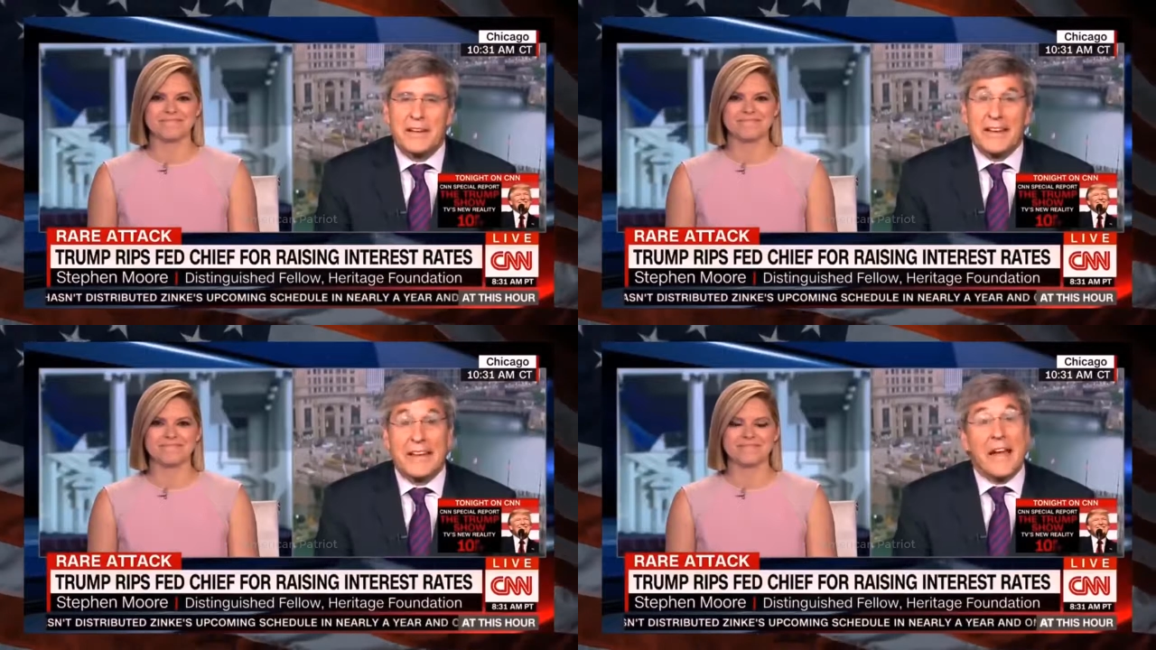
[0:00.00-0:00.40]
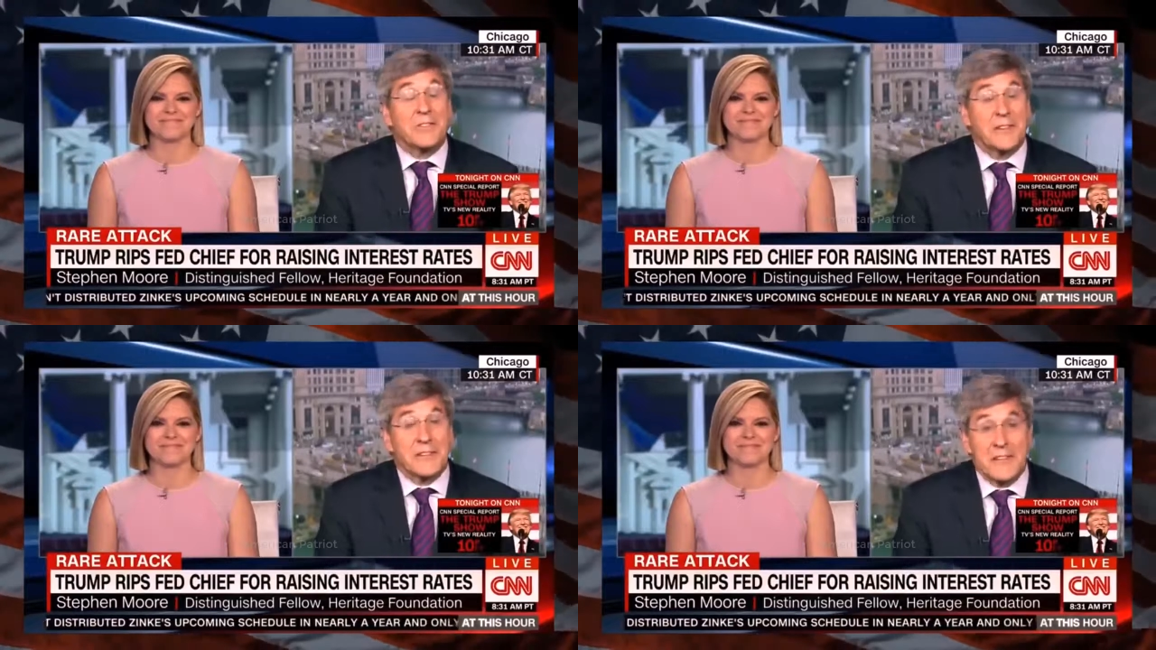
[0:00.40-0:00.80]

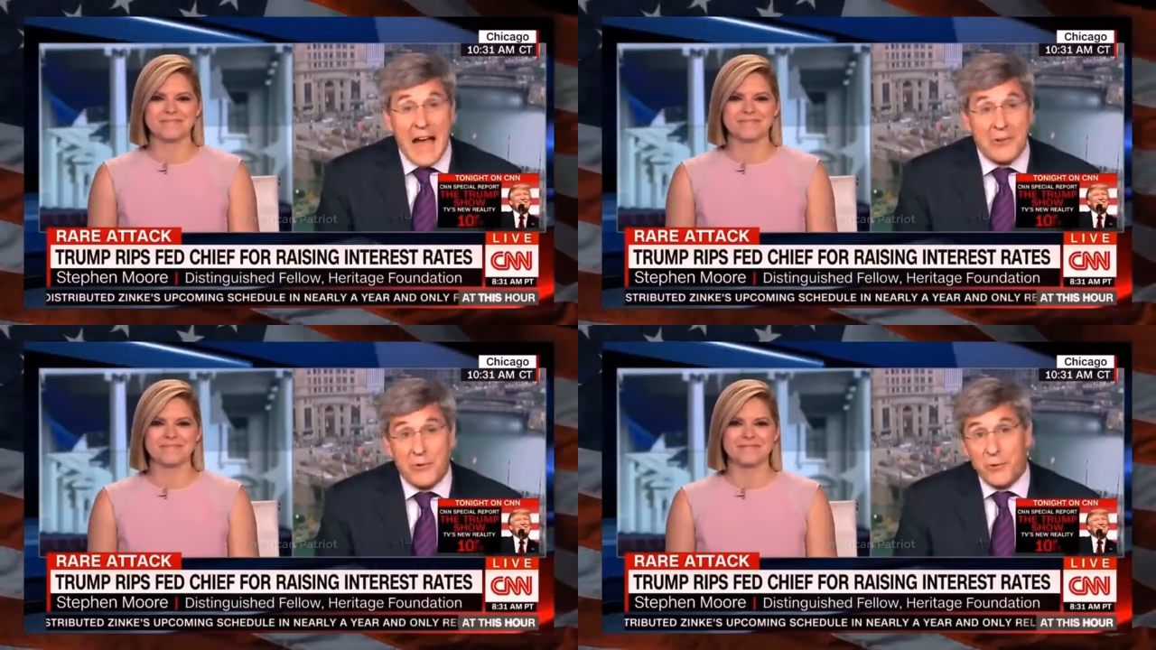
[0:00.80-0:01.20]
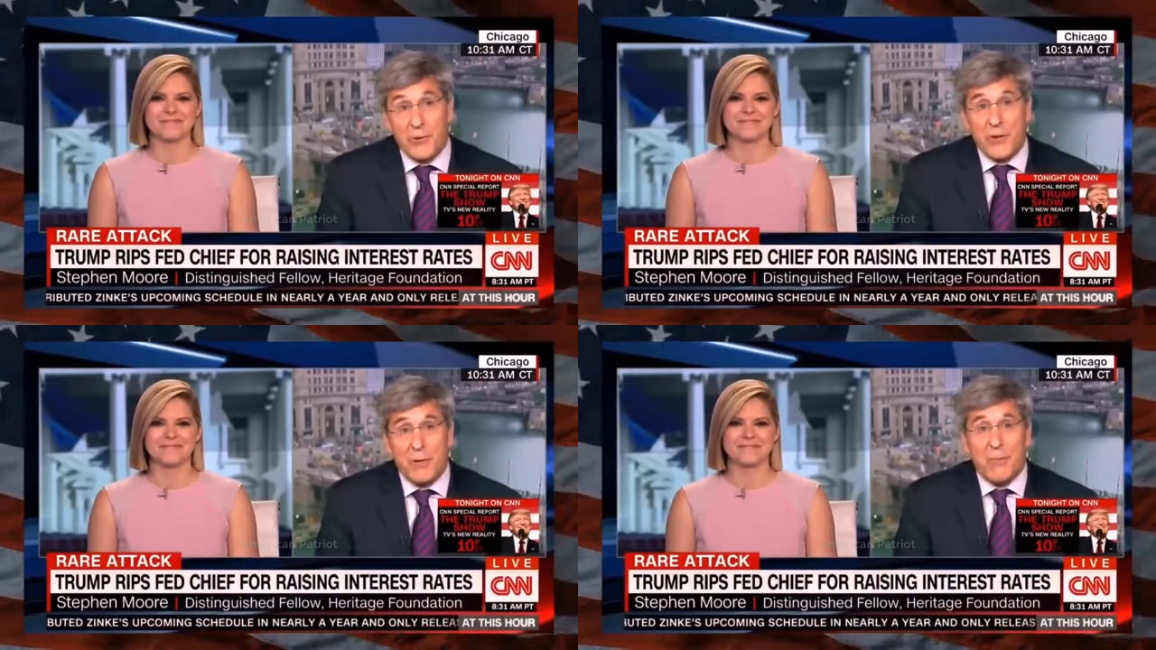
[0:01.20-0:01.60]
Speaker 1: It, it actually is not
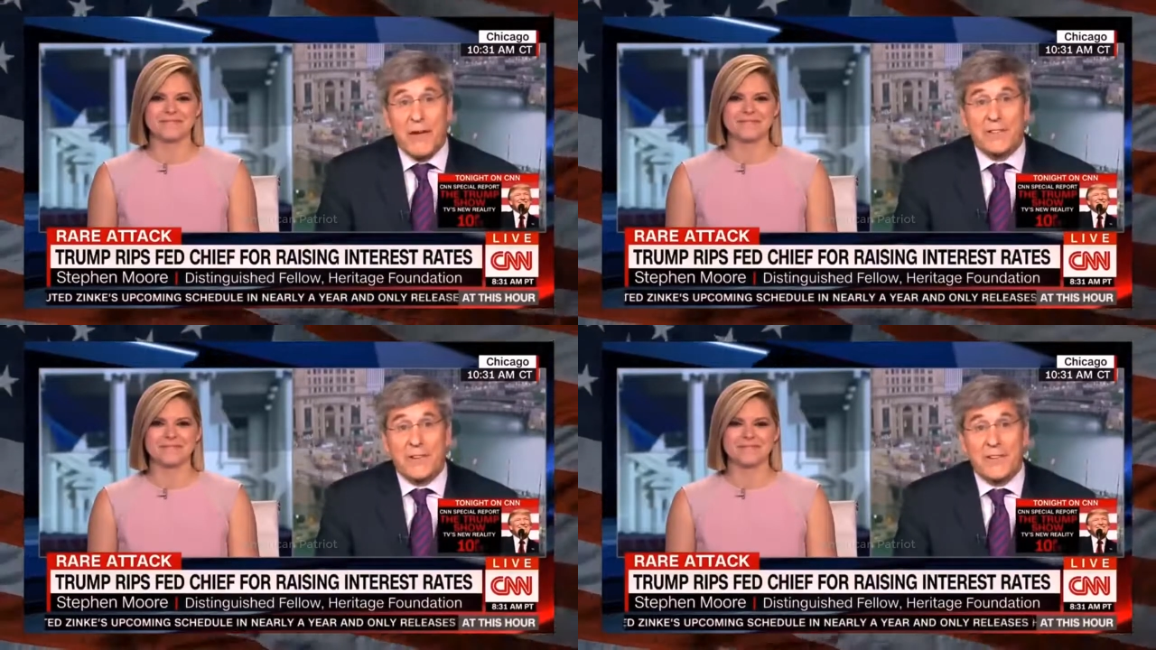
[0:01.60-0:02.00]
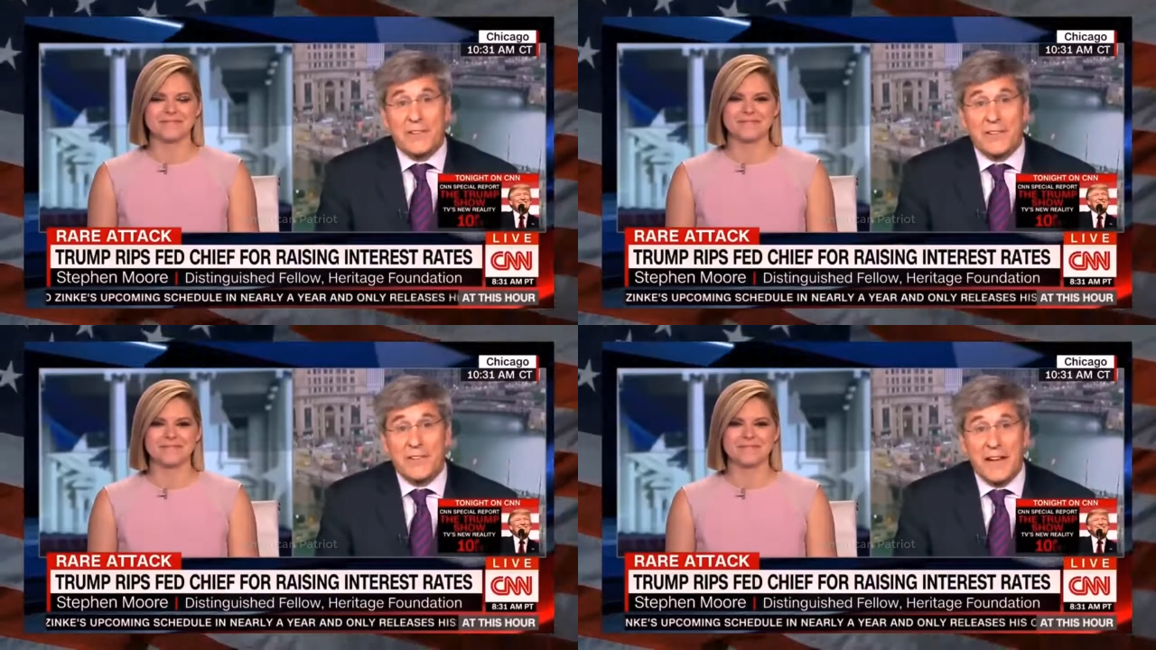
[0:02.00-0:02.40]
true that
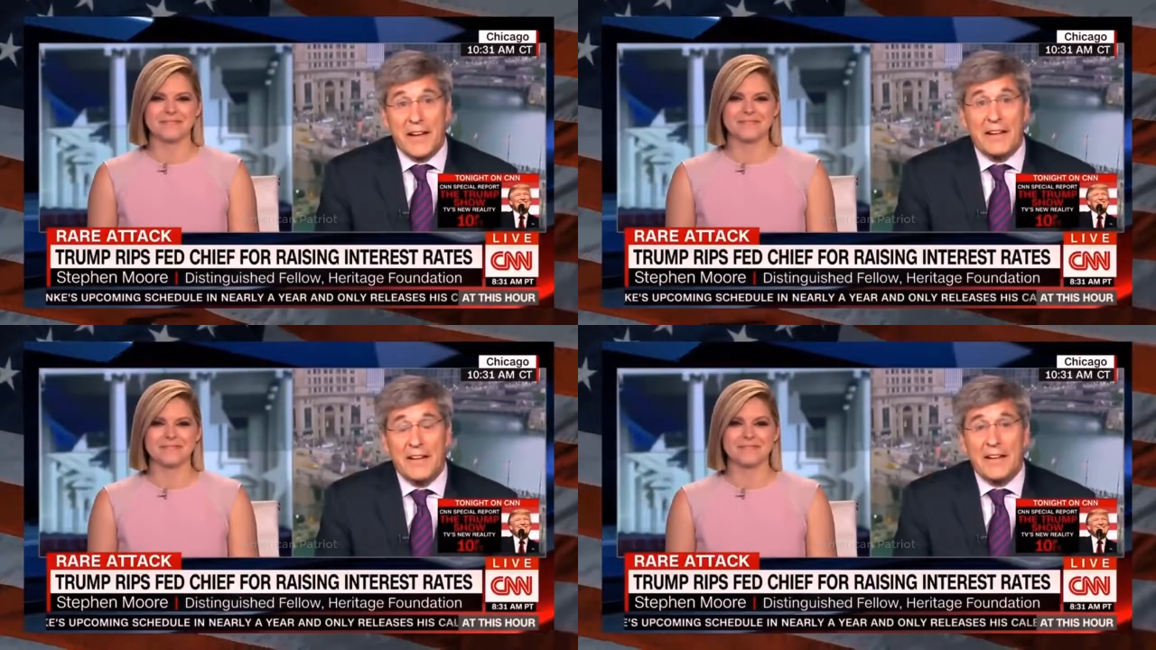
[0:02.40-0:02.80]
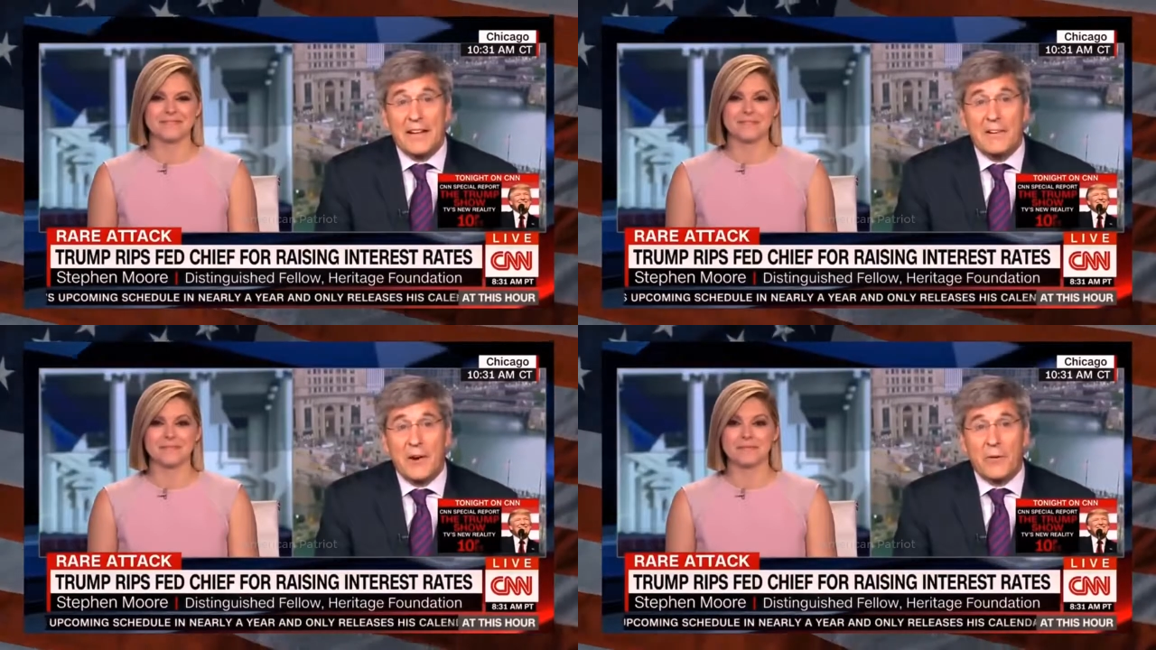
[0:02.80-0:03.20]
presidents uh,
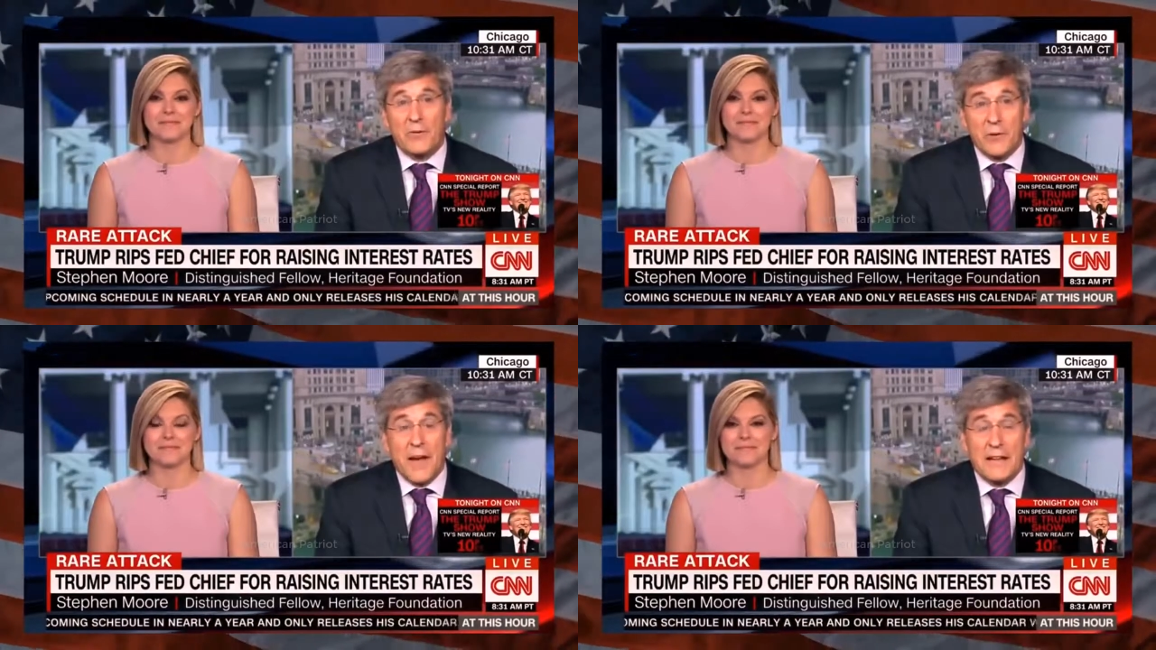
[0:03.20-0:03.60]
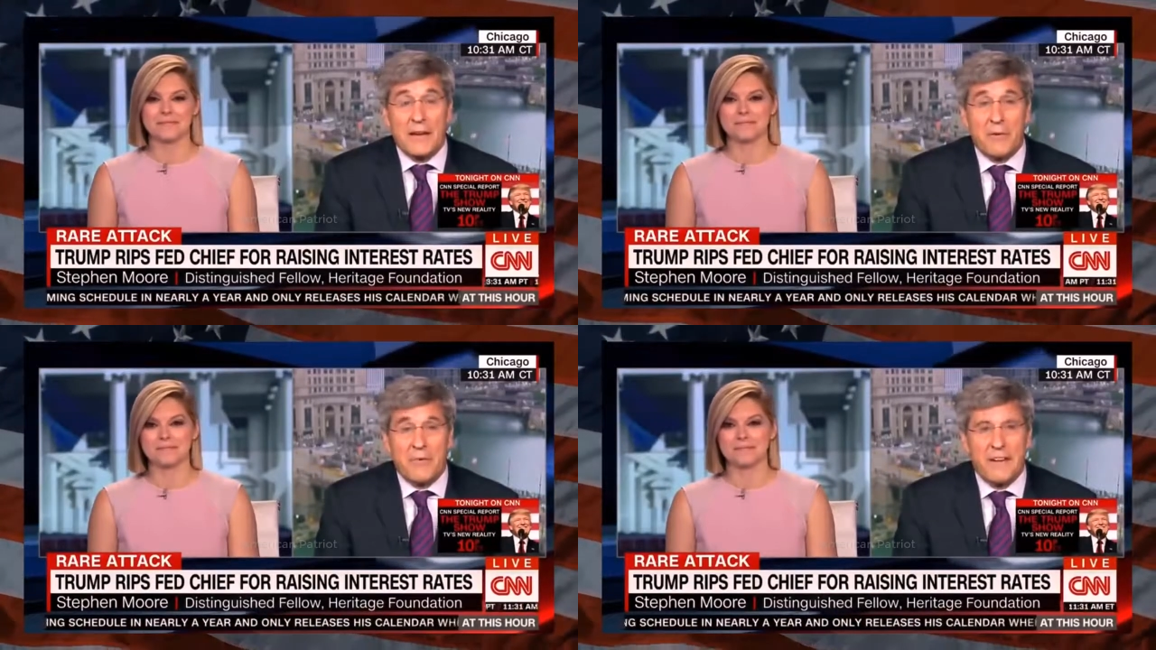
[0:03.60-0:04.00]
don't
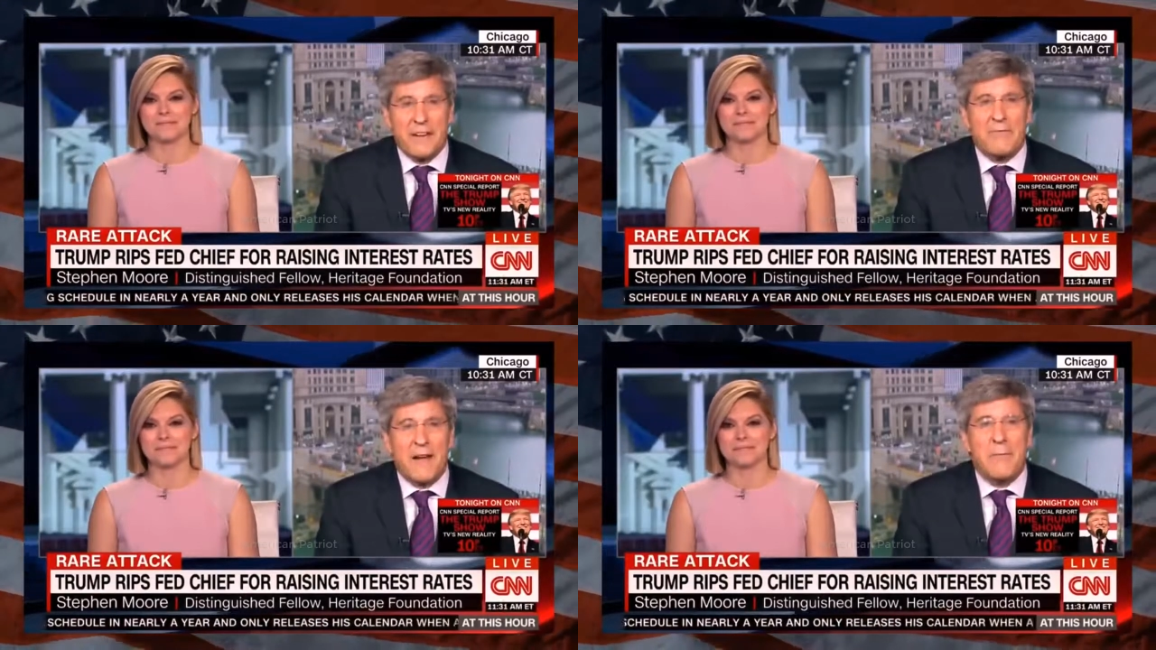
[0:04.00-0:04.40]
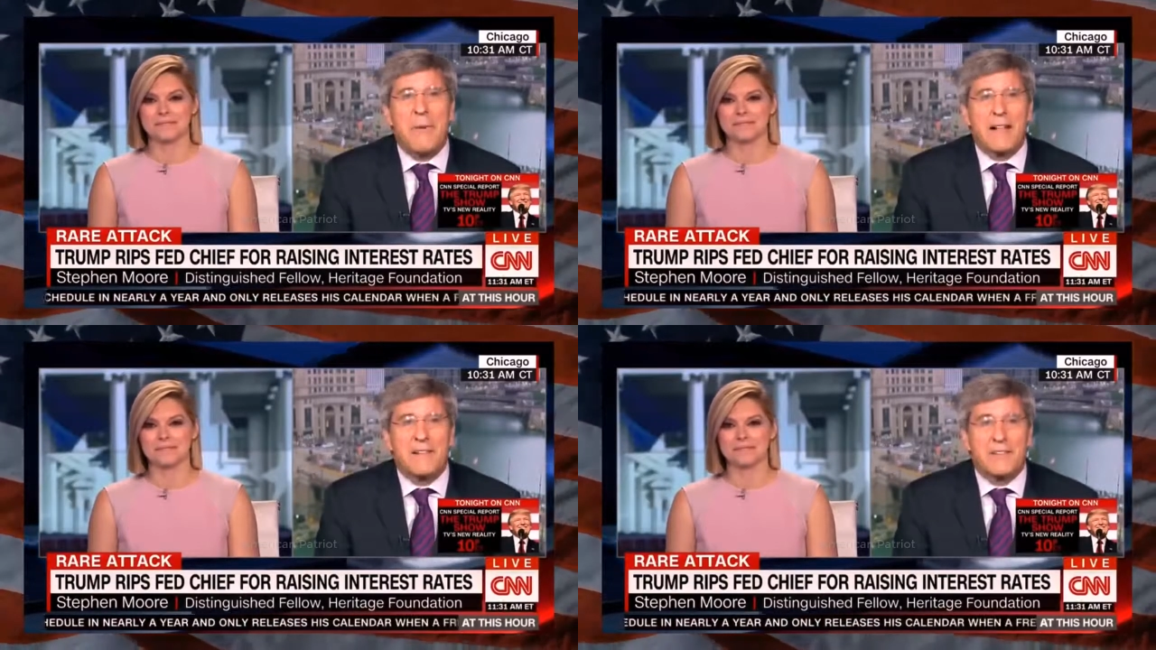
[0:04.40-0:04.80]
try to intervene in
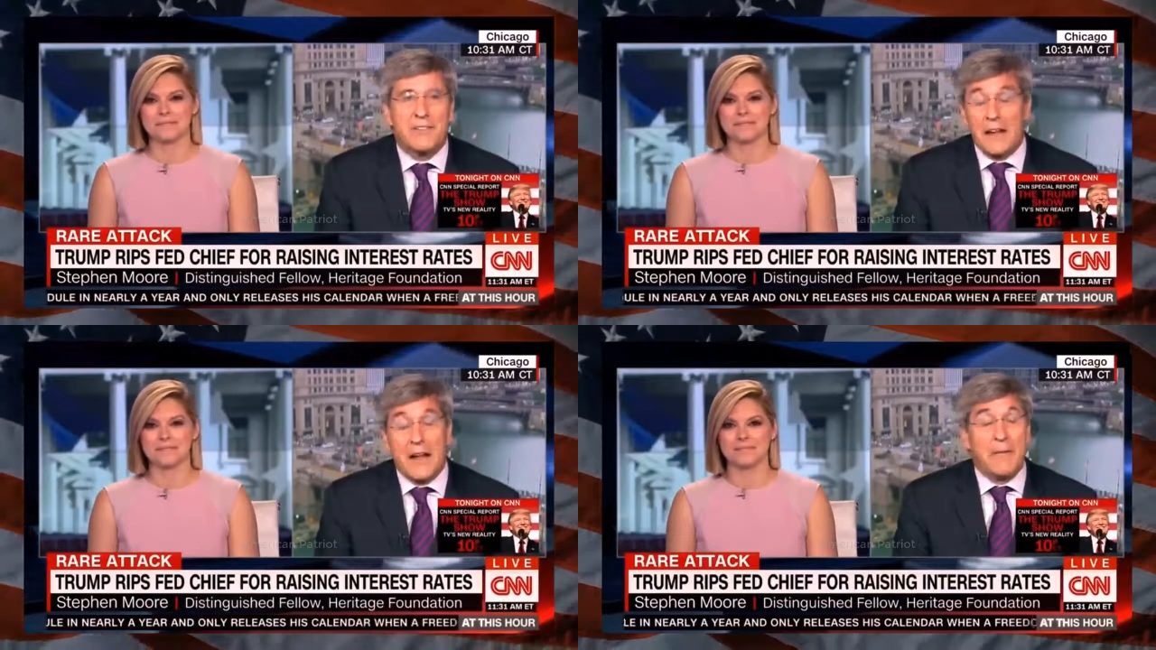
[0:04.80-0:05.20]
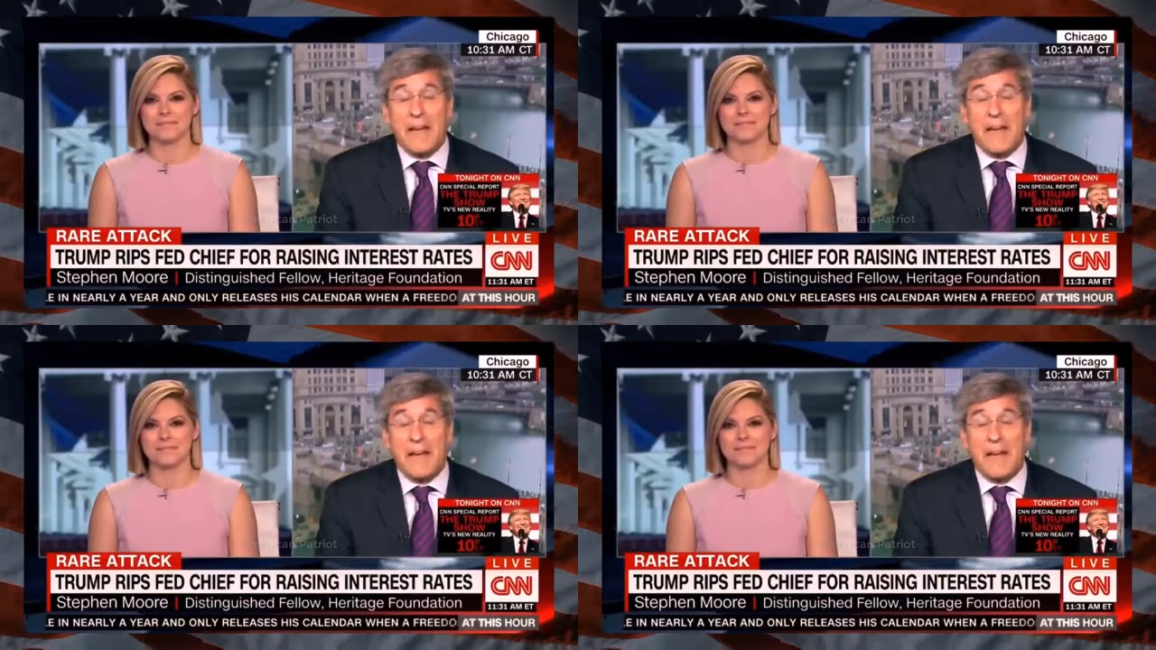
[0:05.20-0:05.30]
Fed policy.